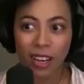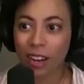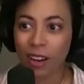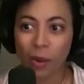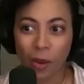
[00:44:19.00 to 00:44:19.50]

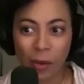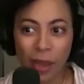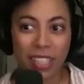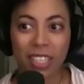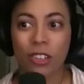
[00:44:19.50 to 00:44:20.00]
and my
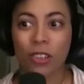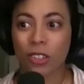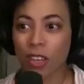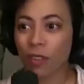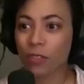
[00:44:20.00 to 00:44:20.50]
amazing
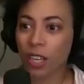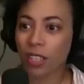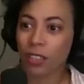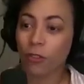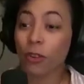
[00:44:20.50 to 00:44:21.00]
teachers, of
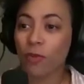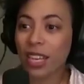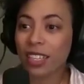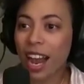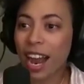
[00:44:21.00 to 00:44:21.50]
just for me
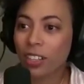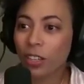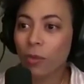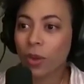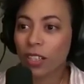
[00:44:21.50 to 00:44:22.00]
as an
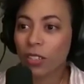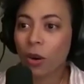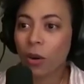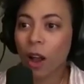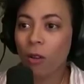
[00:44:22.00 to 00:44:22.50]
actor. But it's
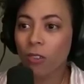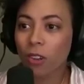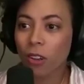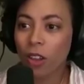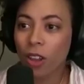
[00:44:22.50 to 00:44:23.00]
so
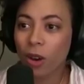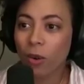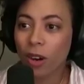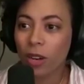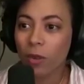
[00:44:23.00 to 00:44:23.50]
helpful
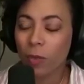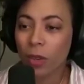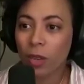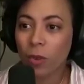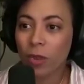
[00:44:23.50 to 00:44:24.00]
working with
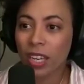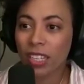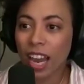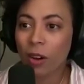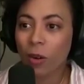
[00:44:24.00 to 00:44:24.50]
people
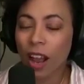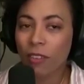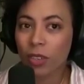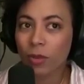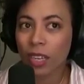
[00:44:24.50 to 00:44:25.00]
because I don't
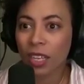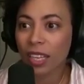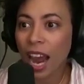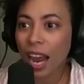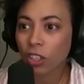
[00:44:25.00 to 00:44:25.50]
have to be
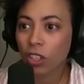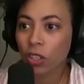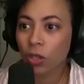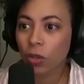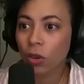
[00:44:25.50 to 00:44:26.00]
attached
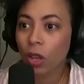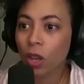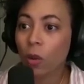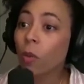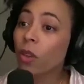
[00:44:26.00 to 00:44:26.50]
to,
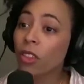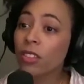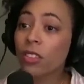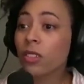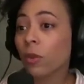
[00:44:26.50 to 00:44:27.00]
well,
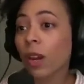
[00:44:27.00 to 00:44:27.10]
this is the way